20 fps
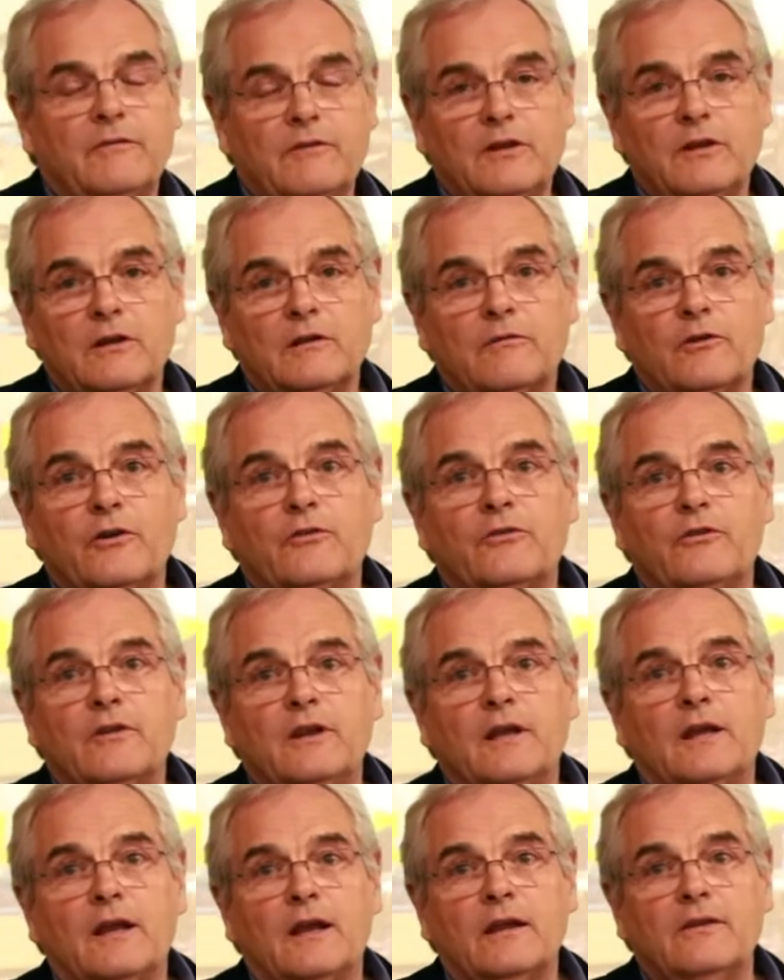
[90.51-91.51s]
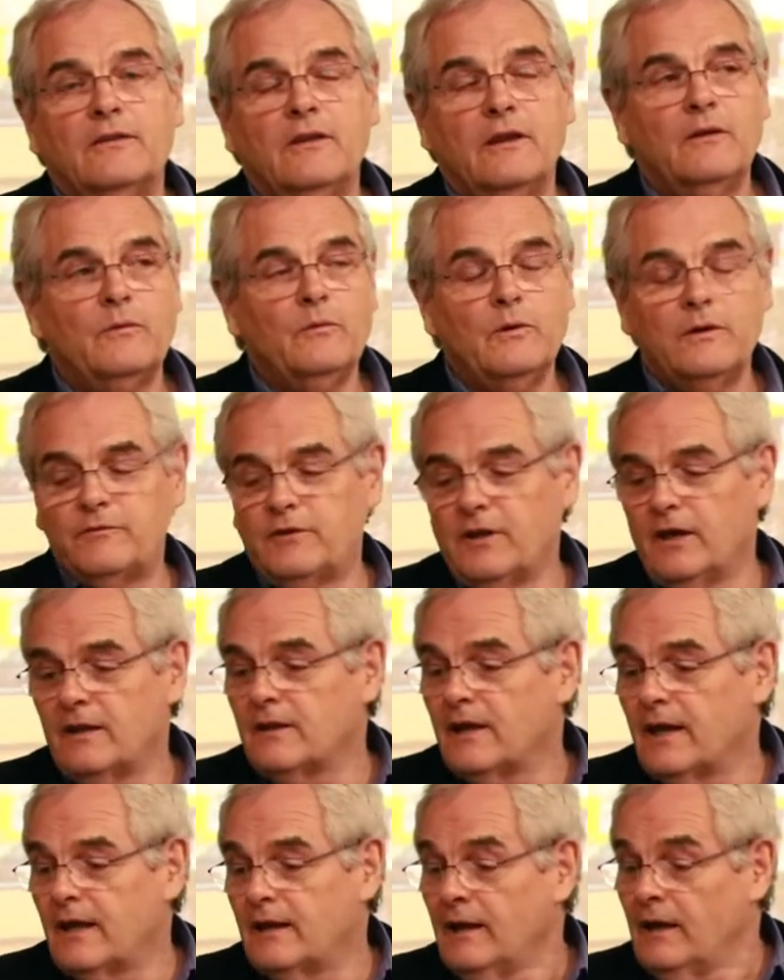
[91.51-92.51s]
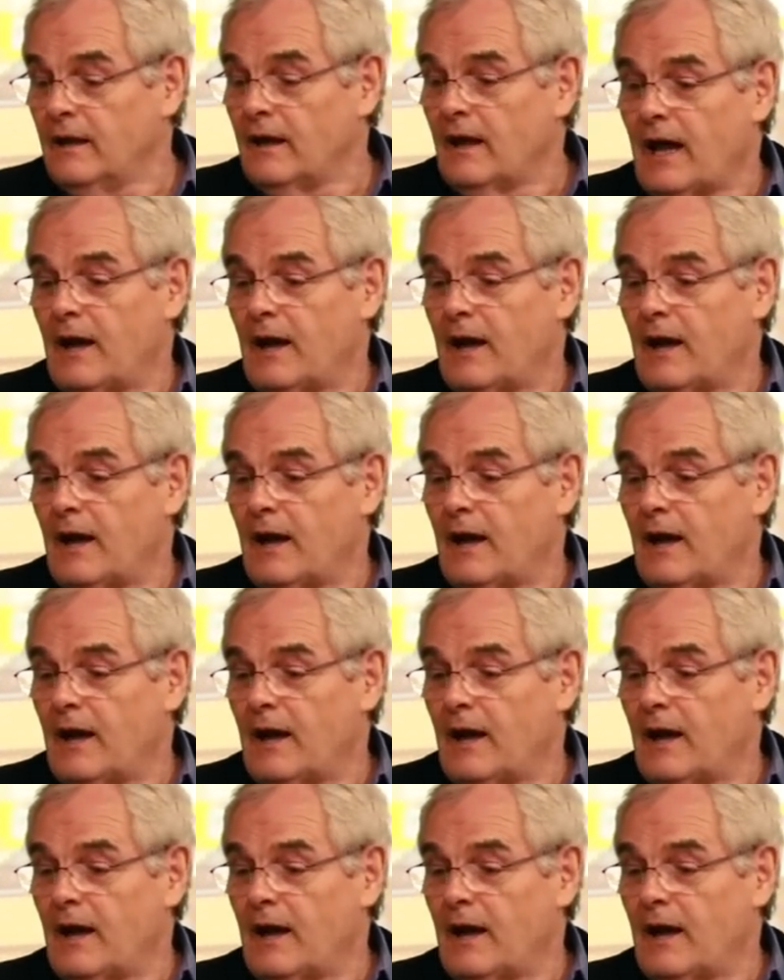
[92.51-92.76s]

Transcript: of the university, and I think we've done that.